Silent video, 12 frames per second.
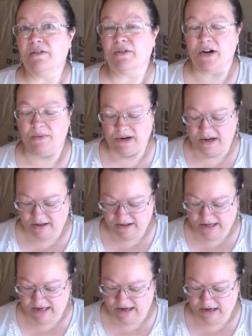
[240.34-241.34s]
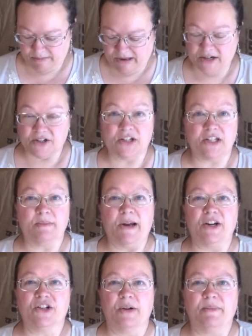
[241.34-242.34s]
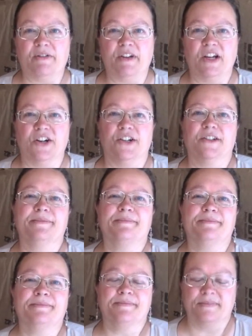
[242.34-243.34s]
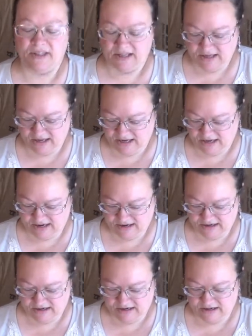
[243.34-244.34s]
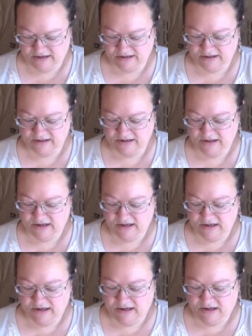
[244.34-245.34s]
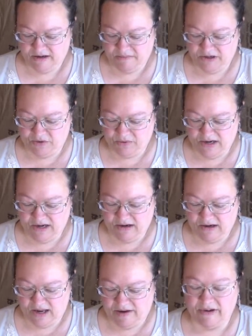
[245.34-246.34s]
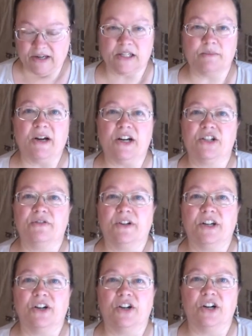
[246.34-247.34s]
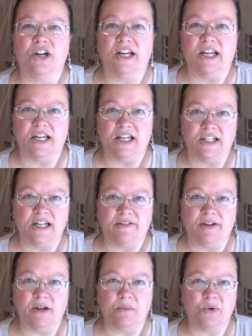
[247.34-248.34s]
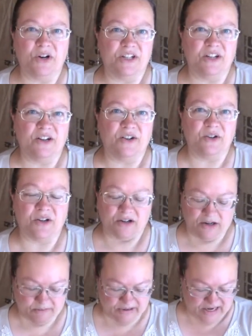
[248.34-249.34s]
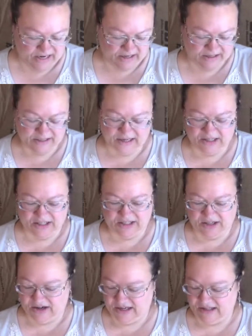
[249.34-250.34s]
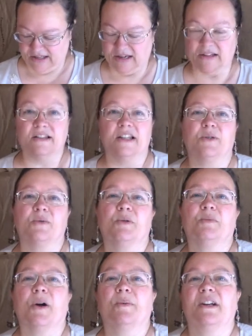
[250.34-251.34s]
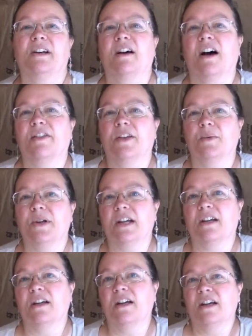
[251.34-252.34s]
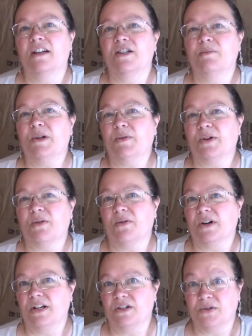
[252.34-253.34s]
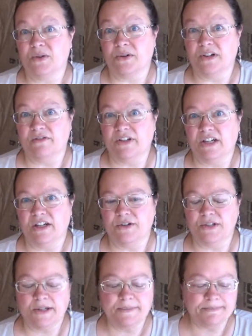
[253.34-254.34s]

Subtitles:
very well, and I managed to smash up my finger. And between having a smashed finger and having poison oak on my hands, I just thought that this was probably not the week to be recording tutorial videos.